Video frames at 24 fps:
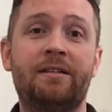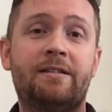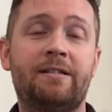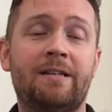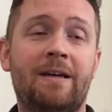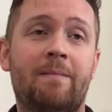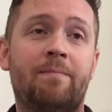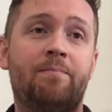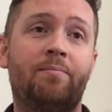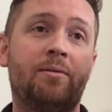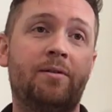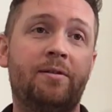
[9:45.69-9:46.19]

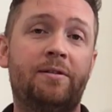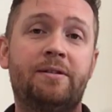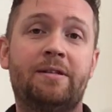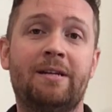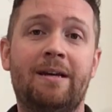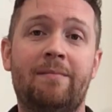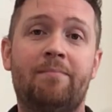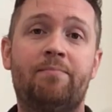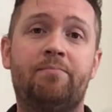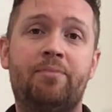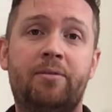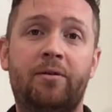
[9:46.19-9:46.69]
double,
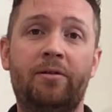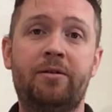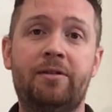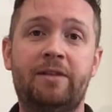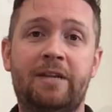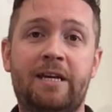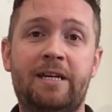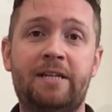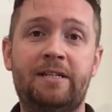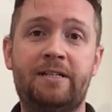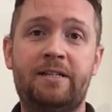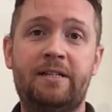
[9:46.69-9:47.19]
double,
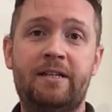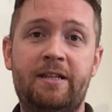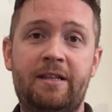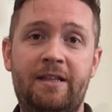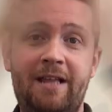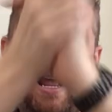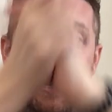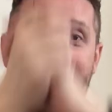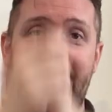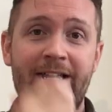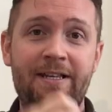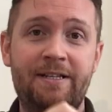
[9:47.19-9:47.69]
this,
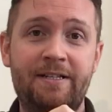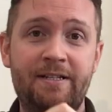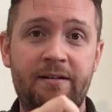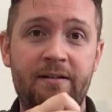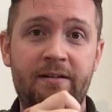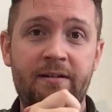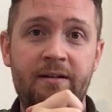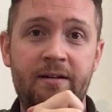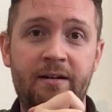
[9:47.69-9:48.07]
that.